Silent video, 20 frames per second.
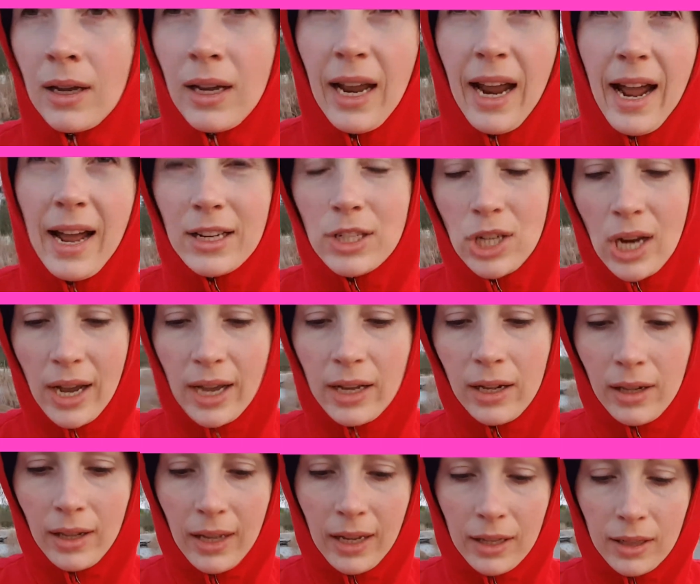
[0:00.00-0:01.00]

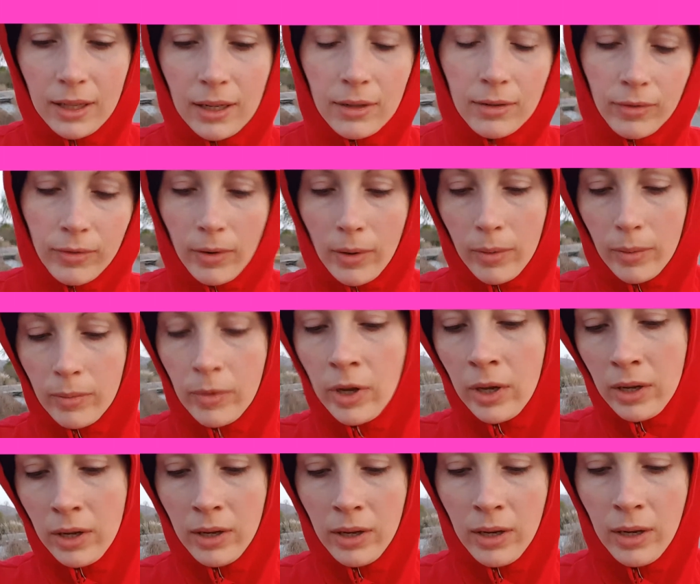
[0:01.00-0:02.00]
agile, I think, from
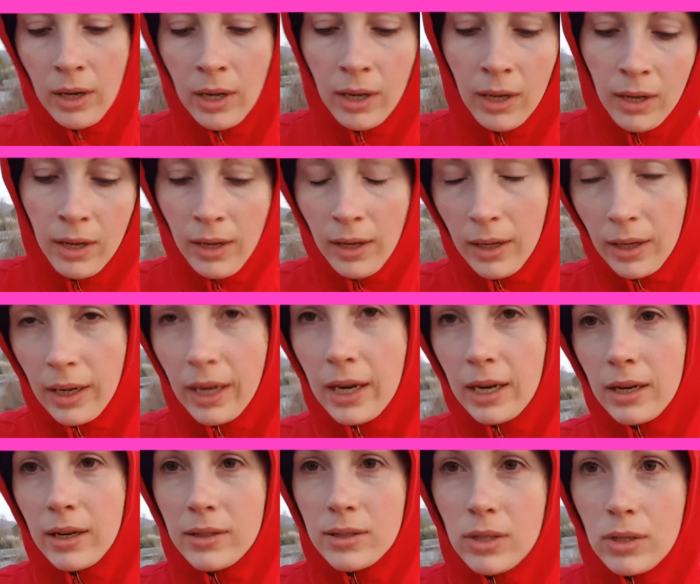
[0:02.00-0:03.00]

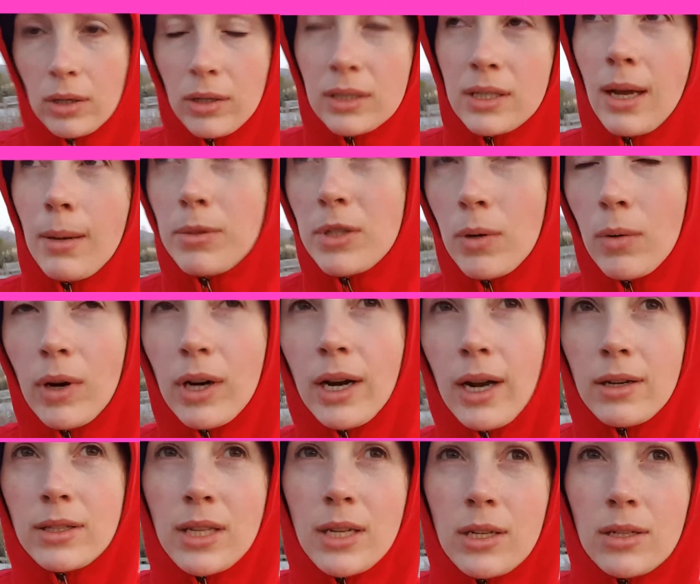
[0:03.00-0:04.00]
like certain types of
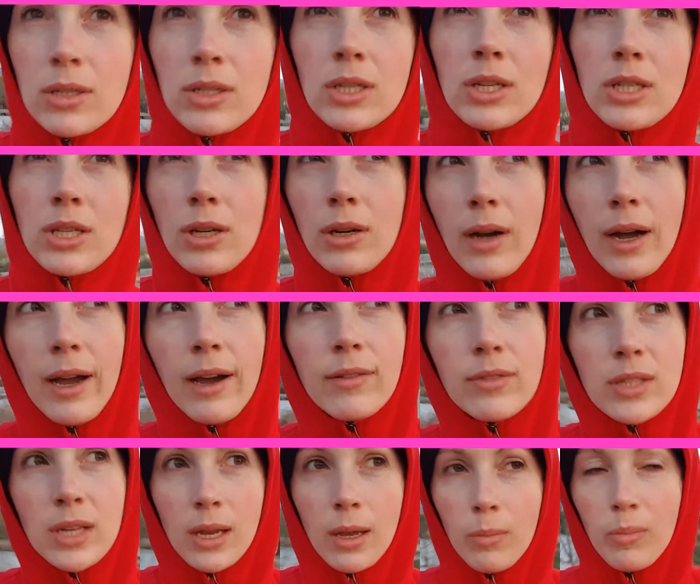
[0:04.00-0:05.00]
workouts I used to do. I have
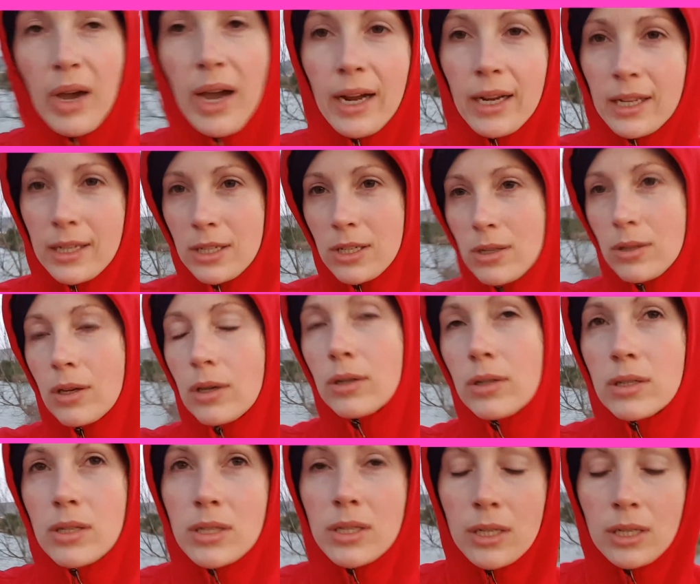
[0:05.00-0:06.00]
to get back into
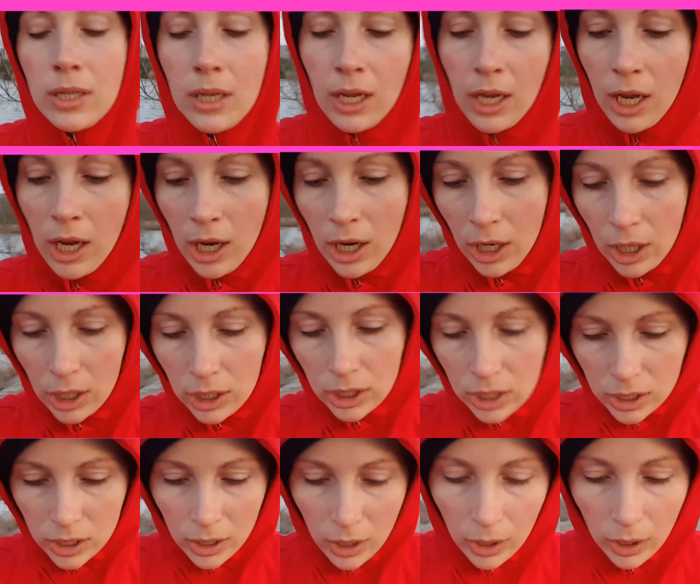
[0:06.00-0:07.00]
those,
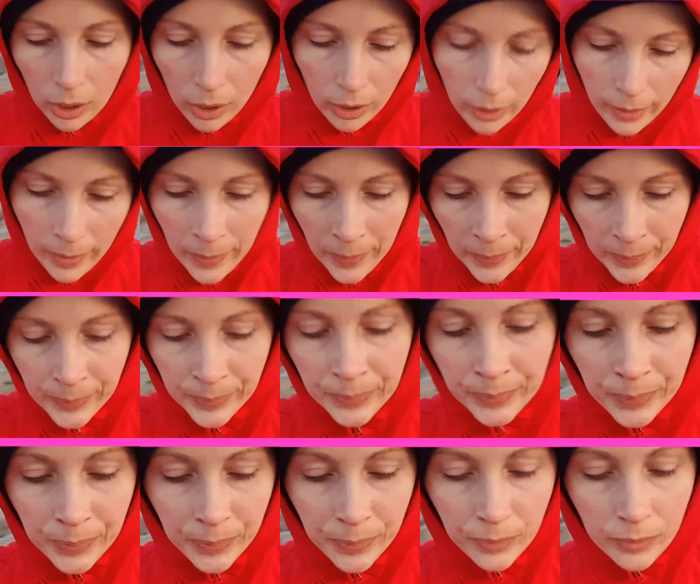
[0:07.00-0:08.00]
so
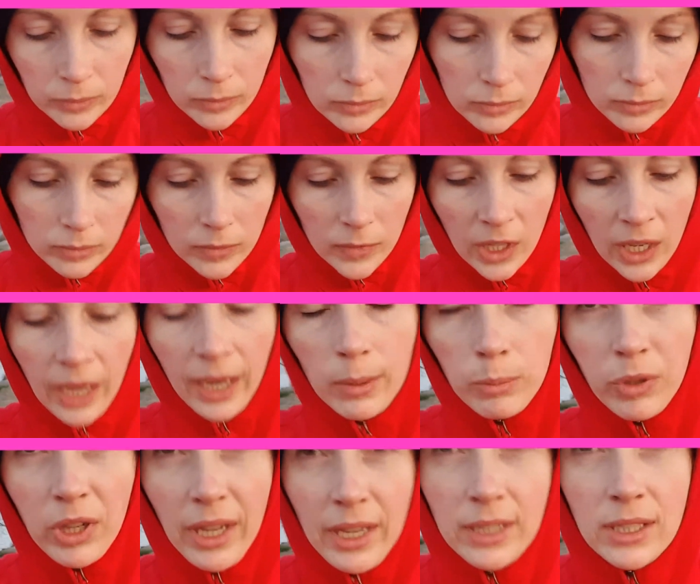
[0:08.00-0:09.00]
I
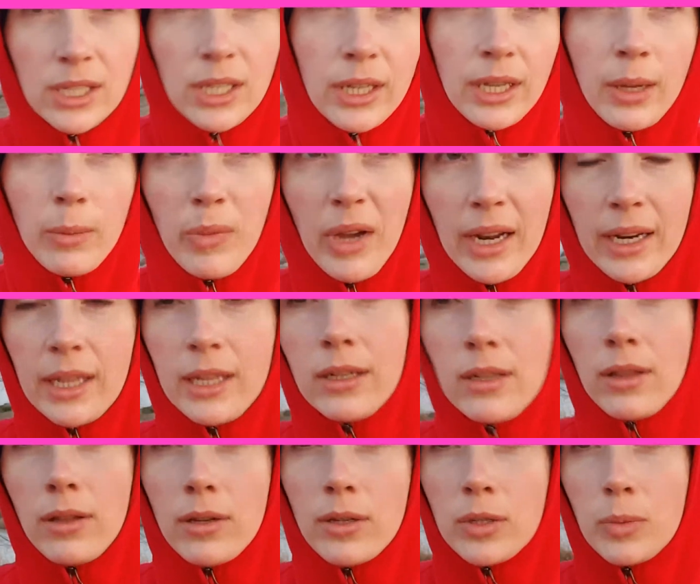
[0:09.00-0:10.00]
plan to get back
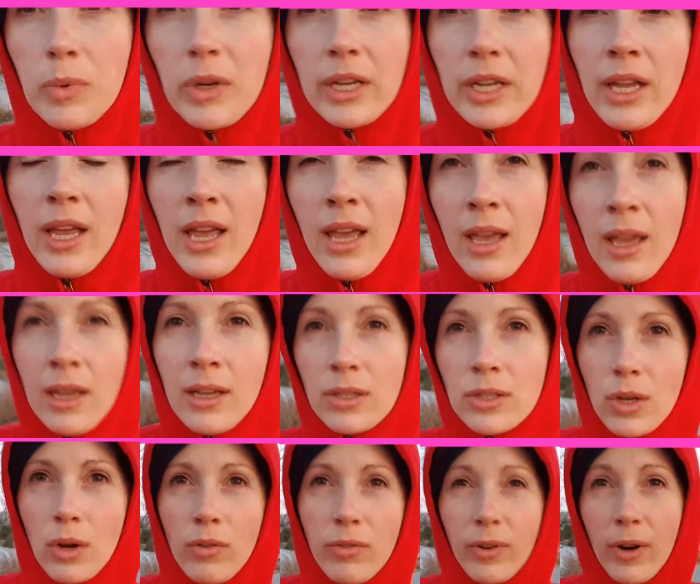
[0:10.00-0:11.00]
into those, but
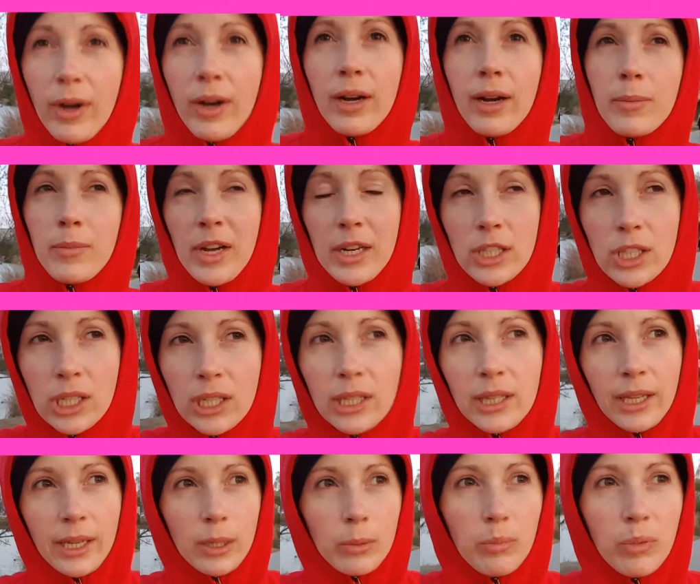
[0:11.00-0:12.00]
so far I'm actually
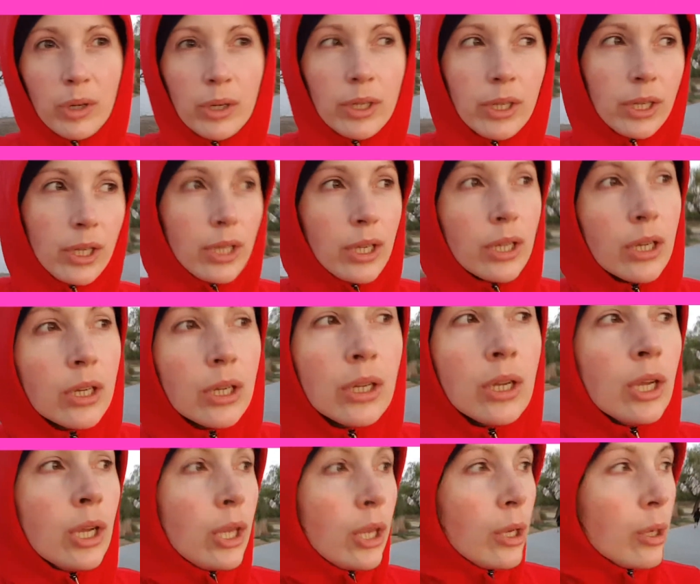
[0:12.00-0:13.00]
like pretty
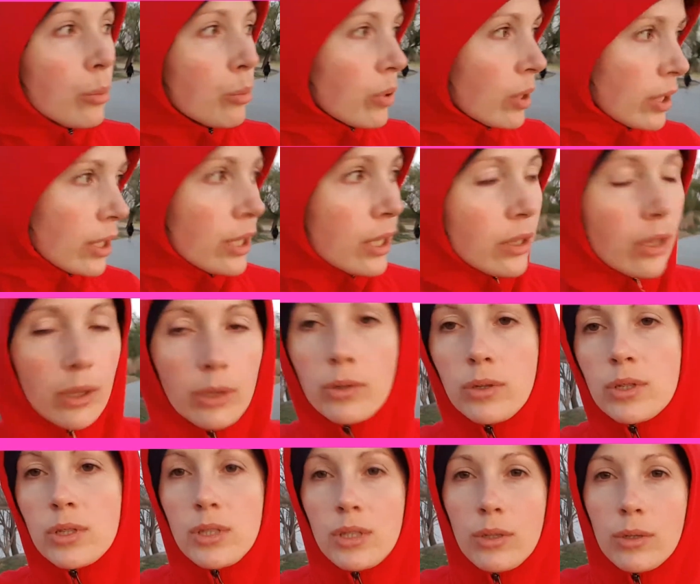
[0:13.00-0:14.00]

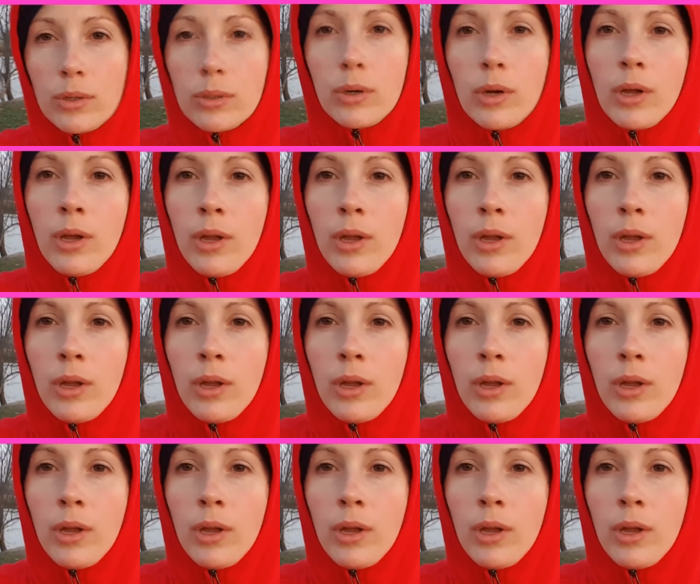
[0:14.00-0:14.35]
close to